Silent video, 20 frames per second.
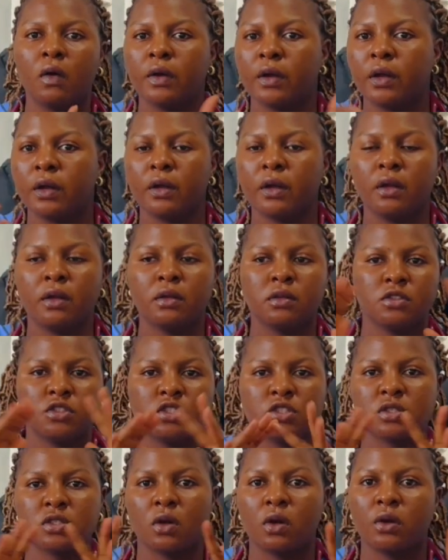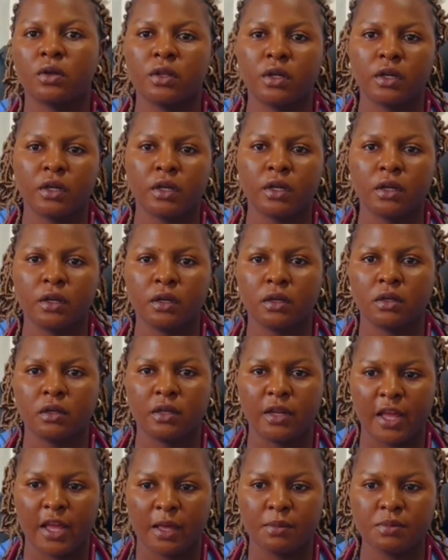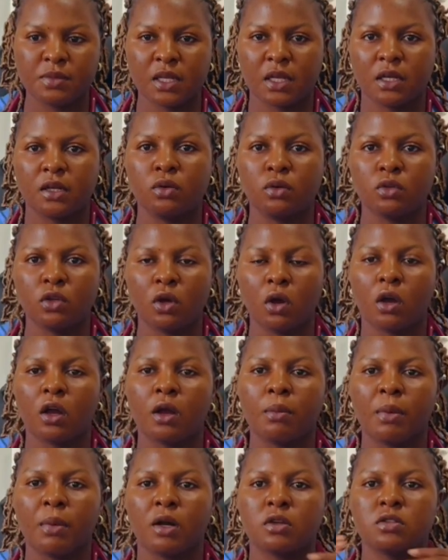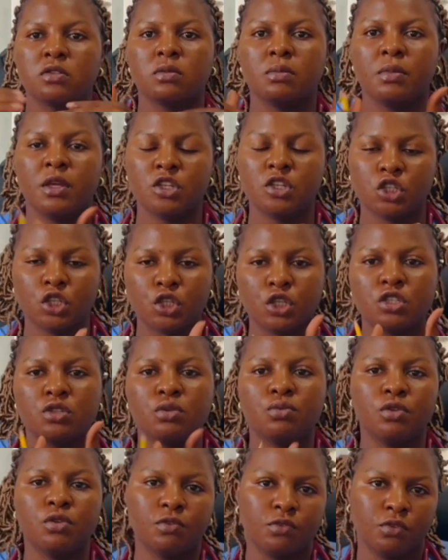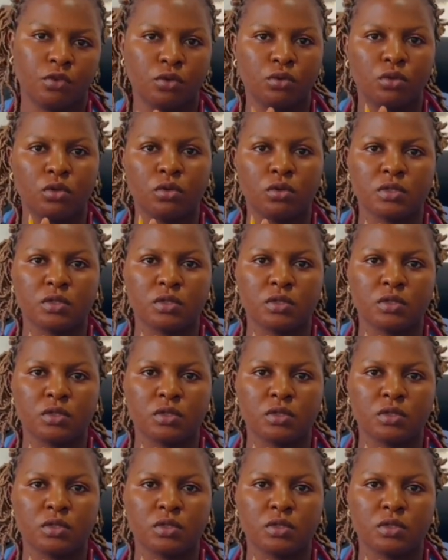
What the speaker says: other names that they'll talk about. So make sure to review